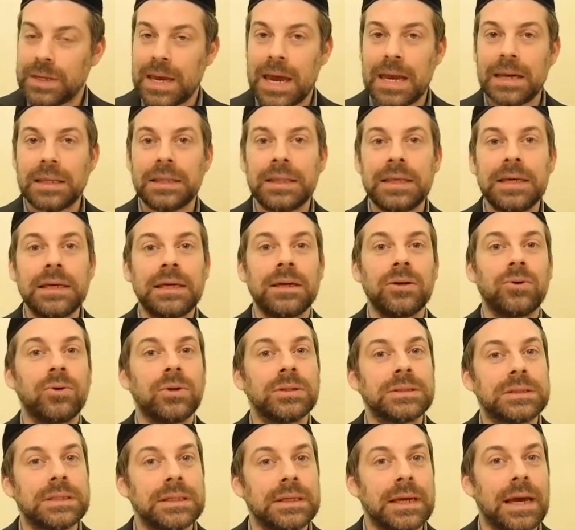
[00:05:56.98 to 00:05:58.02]
and link it
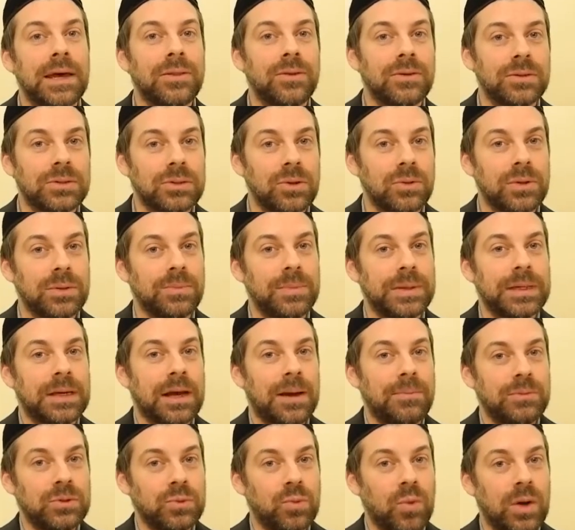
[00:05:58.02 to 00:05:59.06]
all together so that it
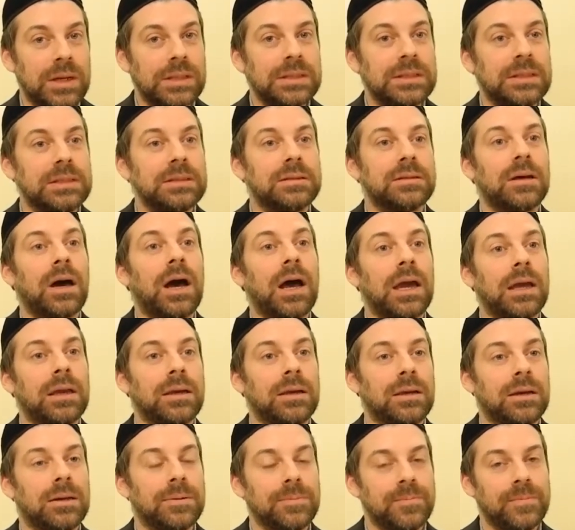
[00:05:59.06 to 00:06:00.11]
becomes one
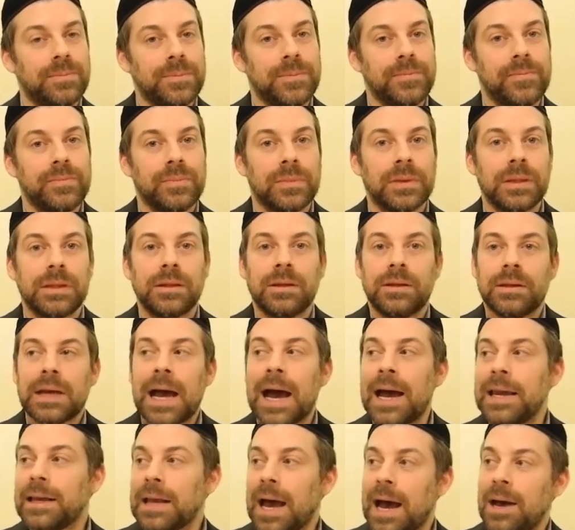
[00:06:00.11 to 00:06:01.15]
design,
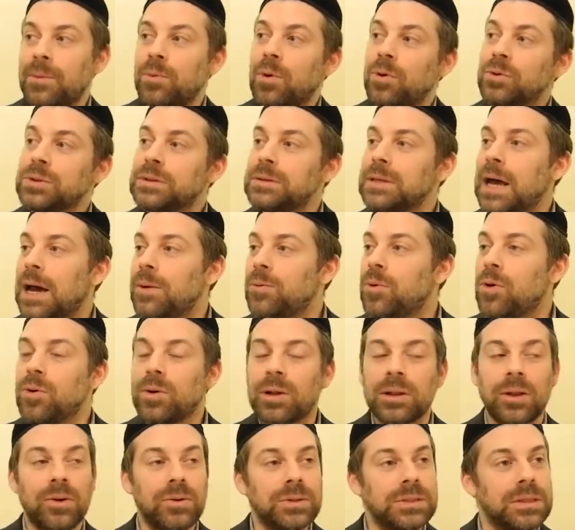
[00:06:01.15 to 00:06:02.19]
I won't
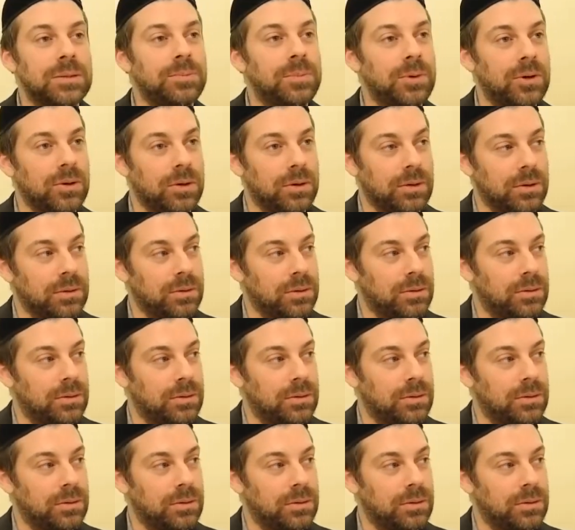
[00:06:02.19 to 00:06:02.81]
close the book.